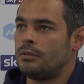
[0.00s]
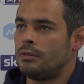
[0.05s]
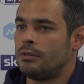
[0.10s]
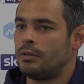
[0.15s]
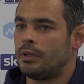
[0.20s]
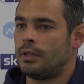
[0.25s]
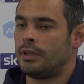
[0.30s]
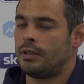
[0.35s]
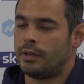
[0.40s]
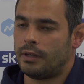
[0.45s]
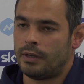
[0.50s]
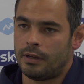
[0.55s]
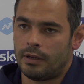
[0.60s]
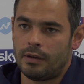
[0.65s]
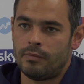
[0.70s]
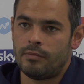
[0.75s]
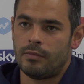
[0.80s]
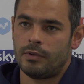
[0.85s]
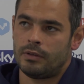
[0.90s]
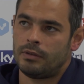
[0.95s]
you think, yeah,
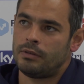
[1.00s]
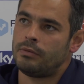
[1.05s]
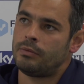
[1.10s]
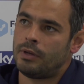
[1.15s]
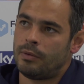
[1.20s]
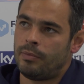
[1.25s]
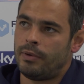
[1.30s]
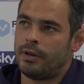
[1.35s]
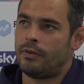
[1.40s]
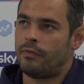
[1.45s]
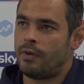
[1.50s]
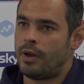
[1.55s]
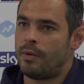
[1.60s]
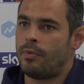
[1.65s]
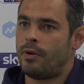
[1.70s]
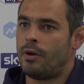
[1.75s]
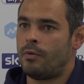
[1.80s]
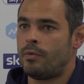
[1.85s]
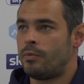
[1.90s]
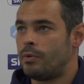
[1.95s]
when I played at
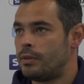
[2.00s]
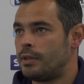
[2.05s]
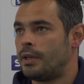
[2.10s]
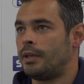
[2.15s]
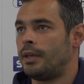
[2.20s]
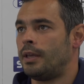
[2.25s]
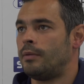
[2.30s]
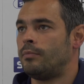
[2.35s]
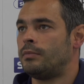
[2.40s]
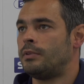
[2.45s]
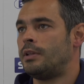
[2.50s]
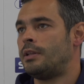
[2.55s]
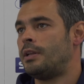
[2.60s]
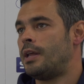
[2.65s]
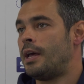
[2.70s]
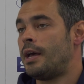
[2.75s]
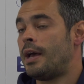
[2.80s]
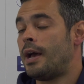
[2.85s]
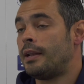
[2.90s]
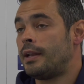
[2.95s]
Fratton Park, we won that game.
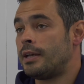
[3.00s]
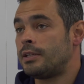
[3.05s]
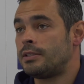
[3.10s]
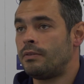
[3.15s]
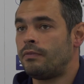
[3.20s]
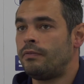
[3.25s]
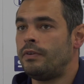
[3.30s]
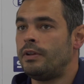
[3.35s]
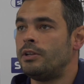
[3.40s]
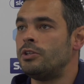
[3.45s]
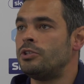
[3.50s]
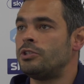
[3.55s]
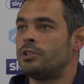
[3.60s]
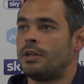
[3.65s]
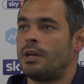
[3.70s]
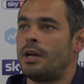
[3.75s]
And that's the feeling you should